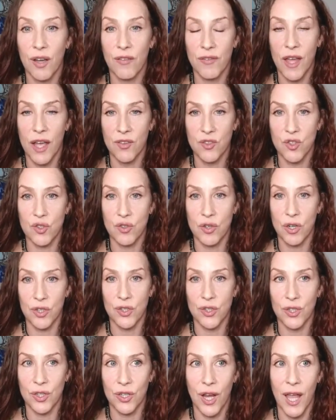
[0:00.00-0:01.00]
of that
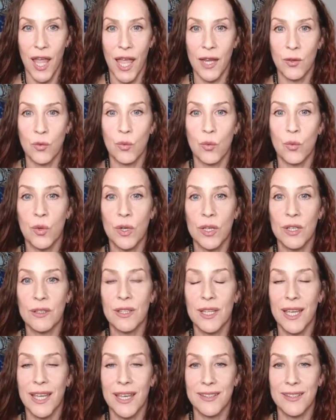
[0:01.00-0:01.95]
structure and will